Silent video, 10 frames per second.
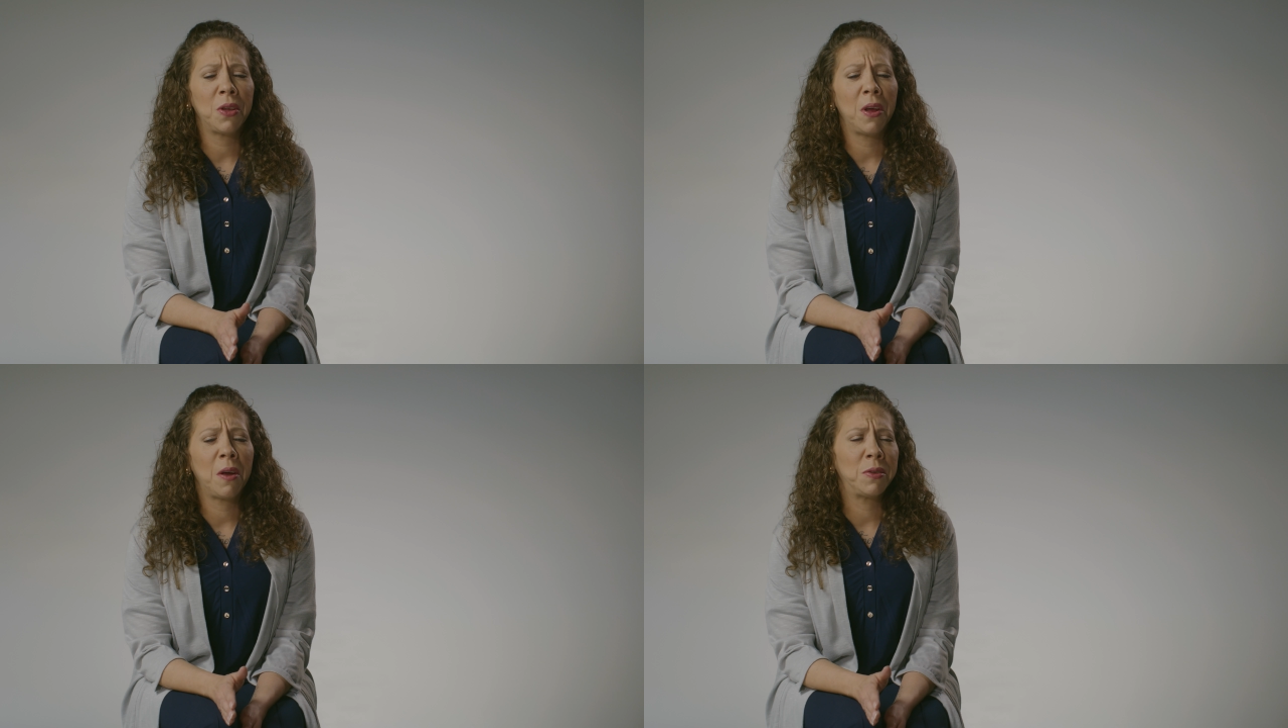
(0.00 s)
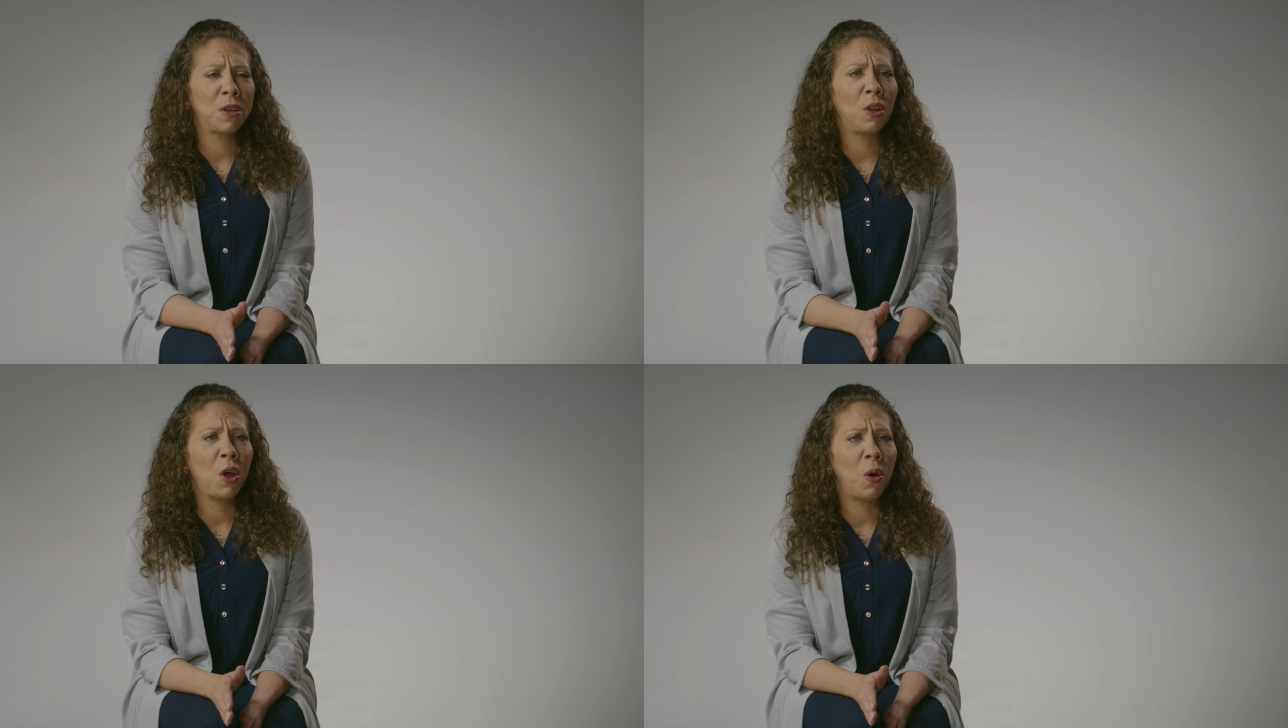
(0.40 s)
thought I was
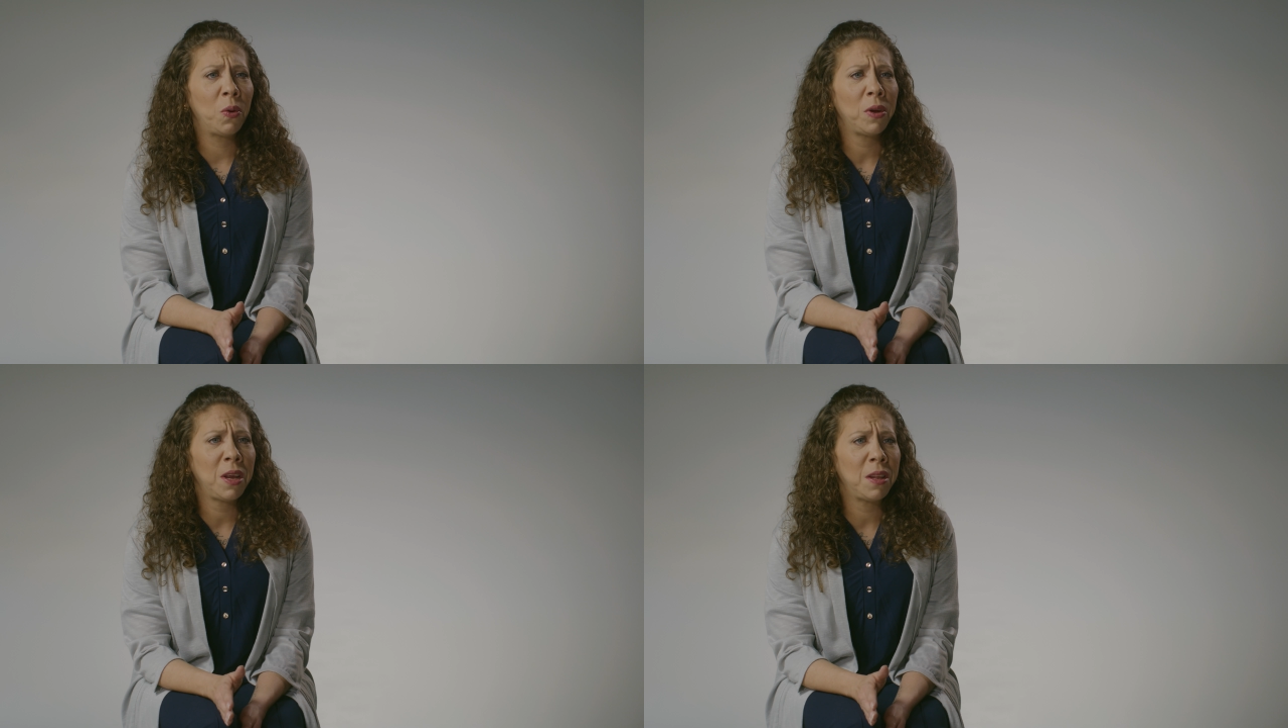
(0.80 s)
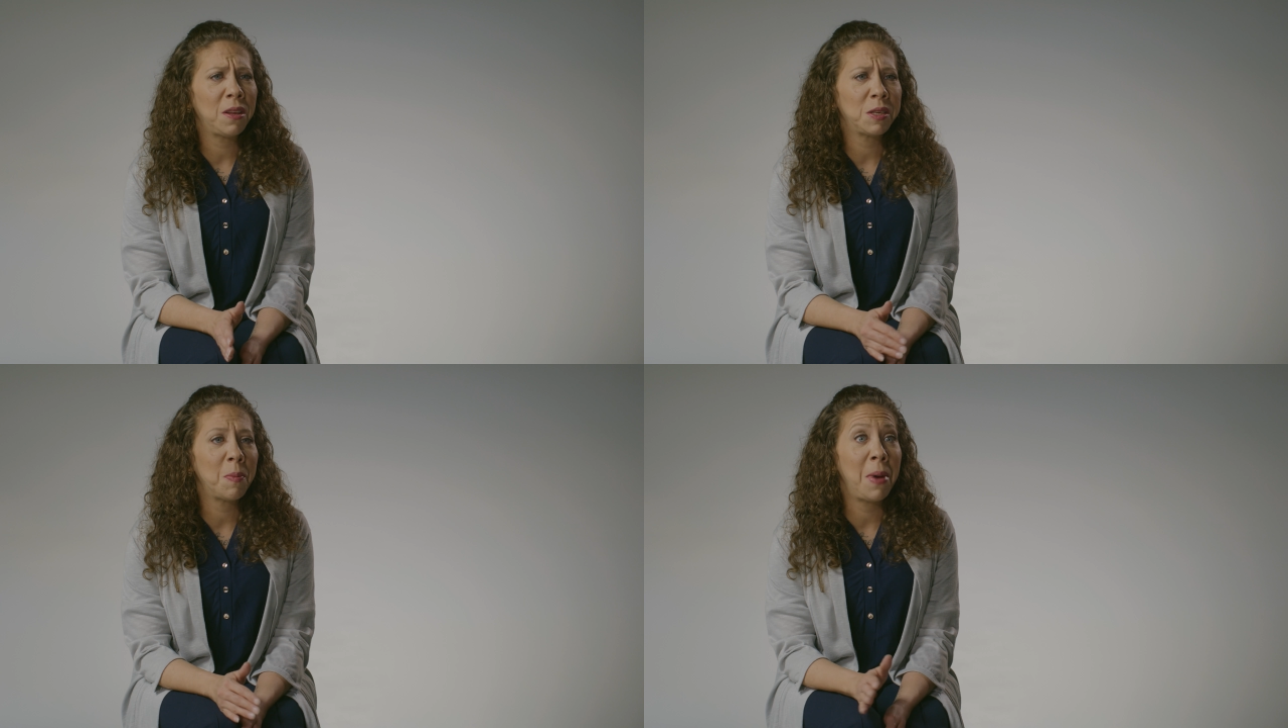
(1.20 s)
alone in
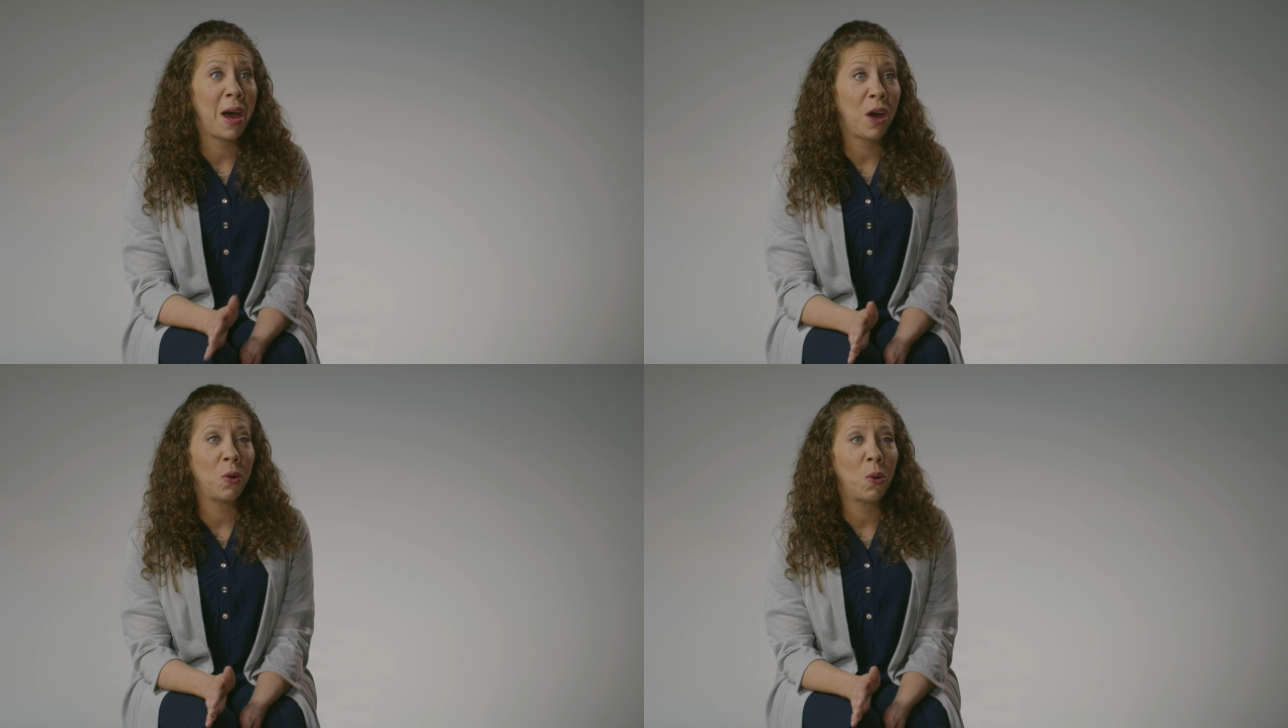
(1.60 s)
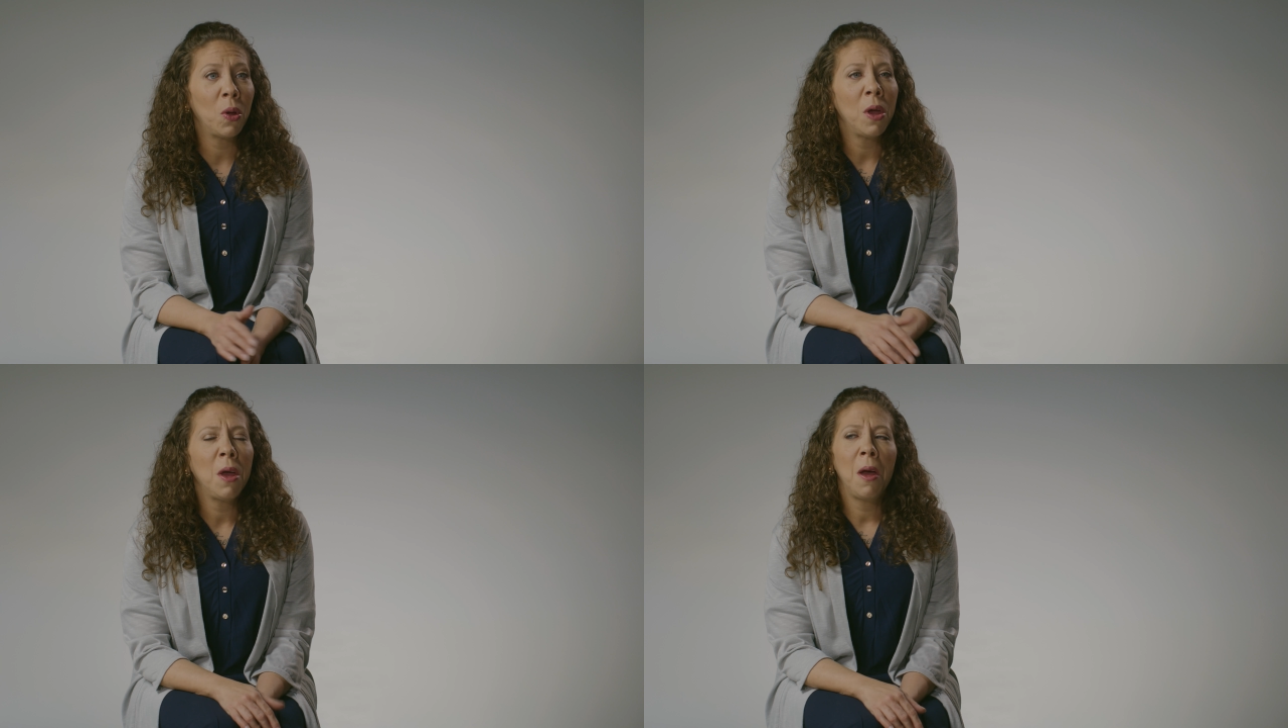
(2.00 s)
this battle.